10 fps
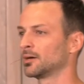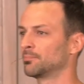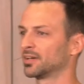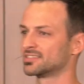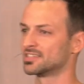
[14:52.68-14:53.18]

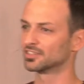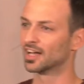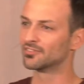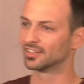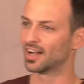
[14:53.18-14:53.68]
Because this
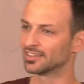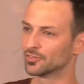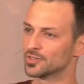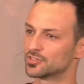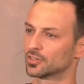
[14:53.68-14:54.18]
loving God that
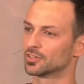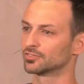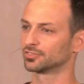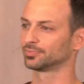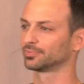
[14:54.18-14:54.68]
we
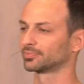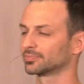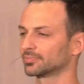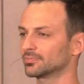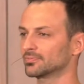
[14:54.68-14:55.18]
serve,
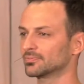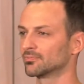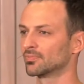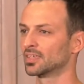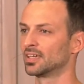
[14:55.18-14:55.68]

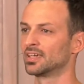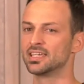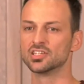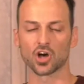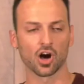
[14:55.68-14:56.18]

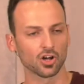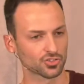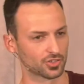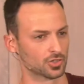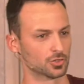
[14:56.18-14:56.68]
he is
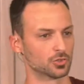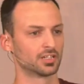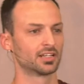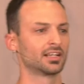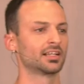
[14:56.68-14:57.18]
also
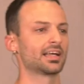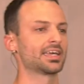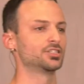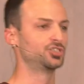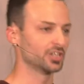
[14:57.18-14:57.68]

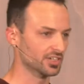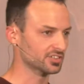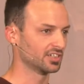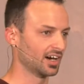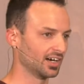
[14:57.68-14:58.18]
a
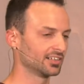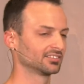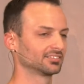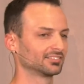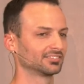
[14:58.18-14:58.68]
just God.
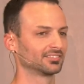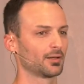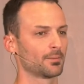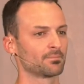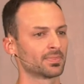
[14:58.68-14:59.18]

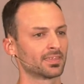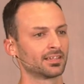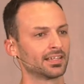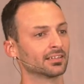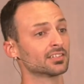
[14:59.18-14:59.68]

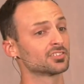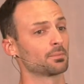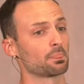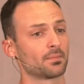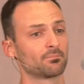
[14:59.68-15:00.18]
And
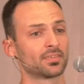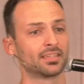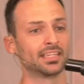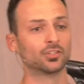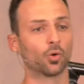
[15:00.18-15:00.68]
listen,
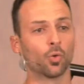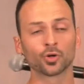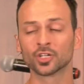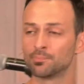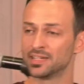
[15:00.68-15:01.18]
in
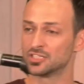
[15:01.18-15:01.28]
order to be